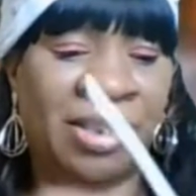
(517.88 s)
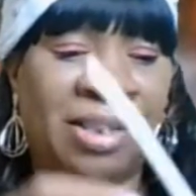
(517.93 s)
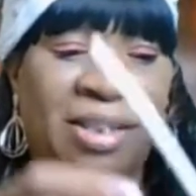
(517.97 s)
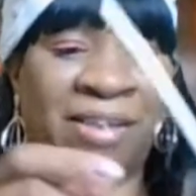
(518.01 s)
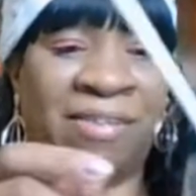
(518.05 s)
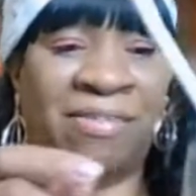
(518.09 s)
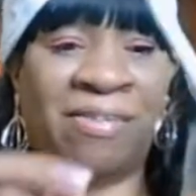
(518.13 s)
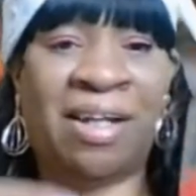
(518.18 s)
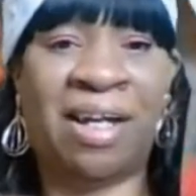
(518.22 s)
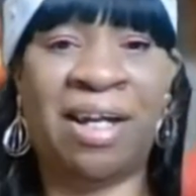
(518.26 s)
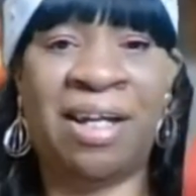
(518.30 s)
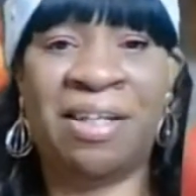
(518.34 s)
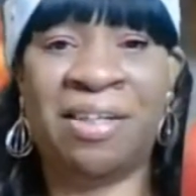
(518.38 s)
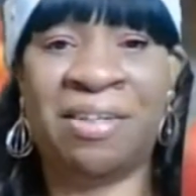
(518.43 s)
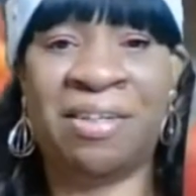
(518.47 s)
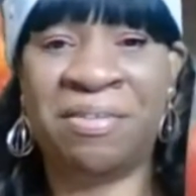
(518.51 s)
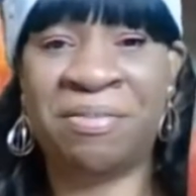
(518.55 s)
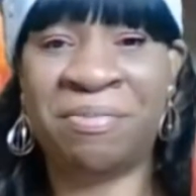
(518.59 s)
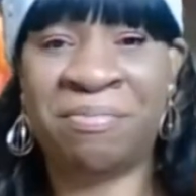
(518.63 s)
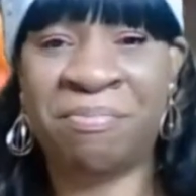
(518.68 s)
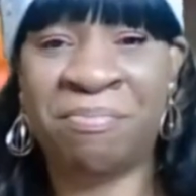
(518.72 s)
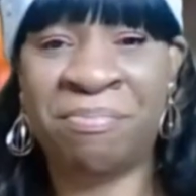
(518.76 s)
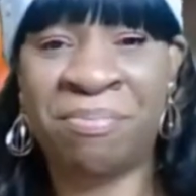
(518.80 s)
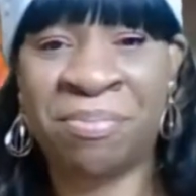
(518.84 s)
All right,
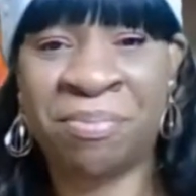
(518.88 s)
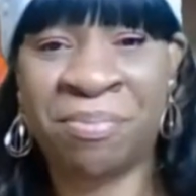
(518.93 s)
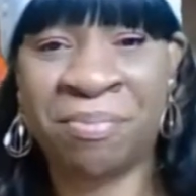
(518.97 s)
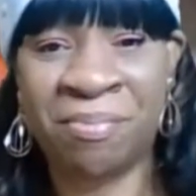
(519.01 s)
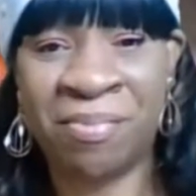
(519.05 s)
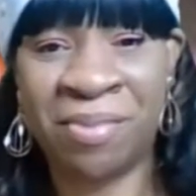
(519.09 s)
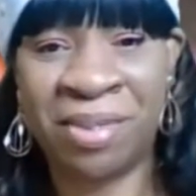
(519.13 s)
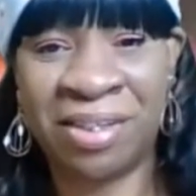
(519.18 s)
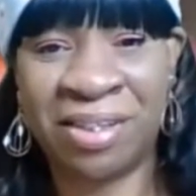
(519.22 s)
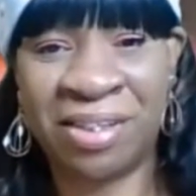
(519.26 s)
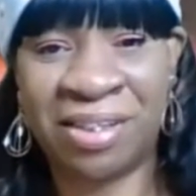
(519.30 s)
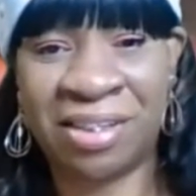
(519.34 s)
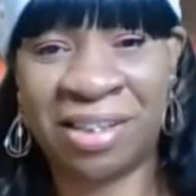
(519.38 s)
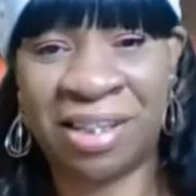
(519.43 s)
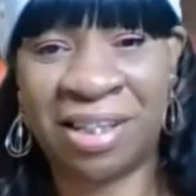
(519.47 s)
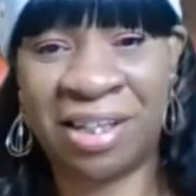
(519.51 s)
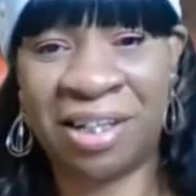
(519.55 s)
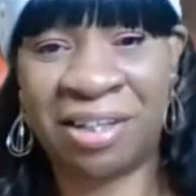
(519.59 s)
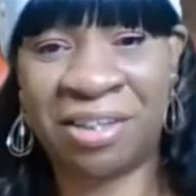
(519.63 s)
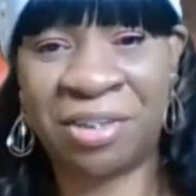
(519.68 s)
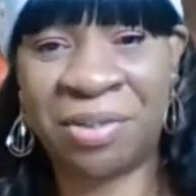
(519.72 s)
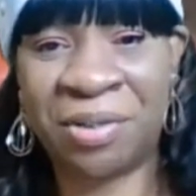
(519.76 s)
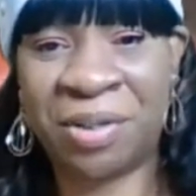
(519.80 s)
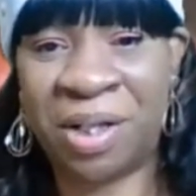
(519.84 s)

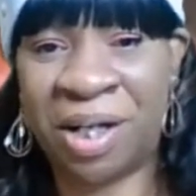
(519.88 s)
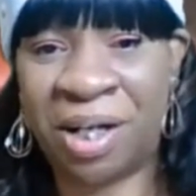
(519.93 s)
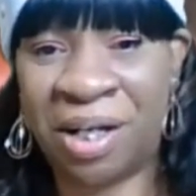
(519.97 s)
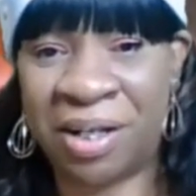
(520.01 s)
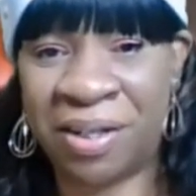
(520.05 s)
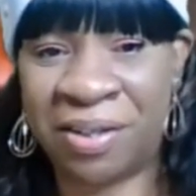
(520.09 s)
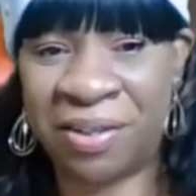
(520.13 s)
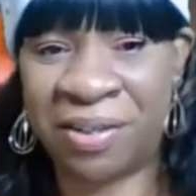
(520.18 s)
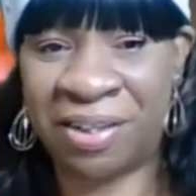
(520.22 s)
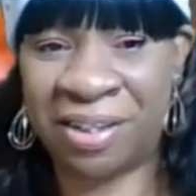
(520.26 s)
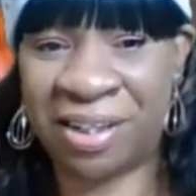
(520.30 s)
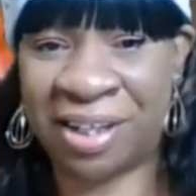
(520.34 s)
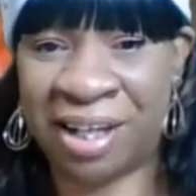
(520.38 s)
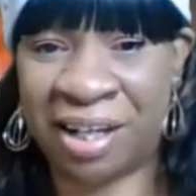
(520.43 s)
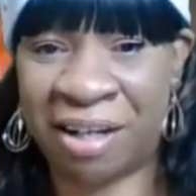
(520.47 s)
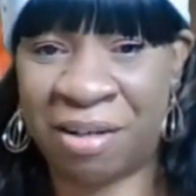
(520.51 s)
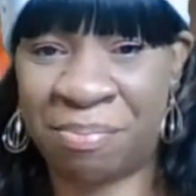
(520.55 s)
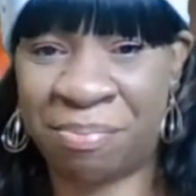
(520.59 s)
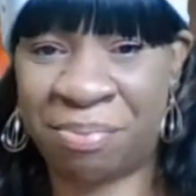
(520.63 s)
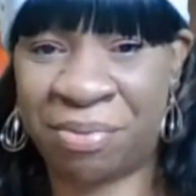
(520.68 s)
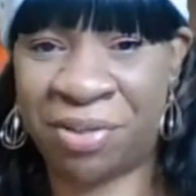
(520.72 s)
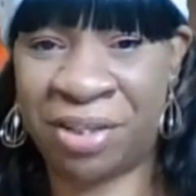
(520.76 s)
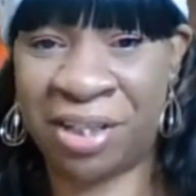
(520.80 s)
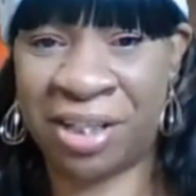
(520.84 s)
there you go. Look
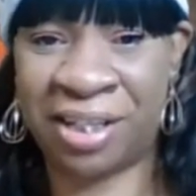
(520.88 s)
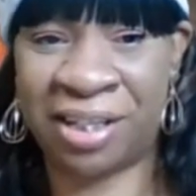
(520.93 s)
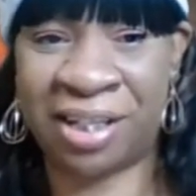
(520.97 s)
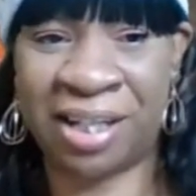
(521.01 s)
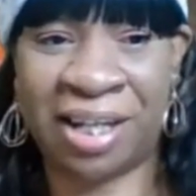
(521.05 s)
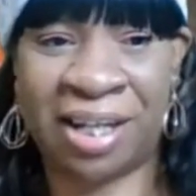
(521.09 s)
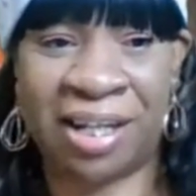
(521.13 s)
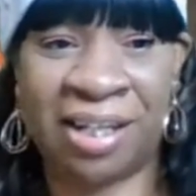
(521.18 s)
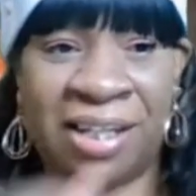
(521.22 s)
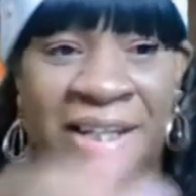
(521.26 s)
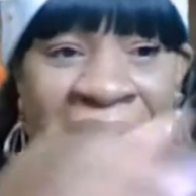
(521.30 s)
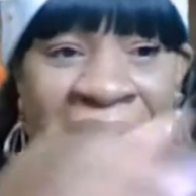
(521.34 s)
how pretty that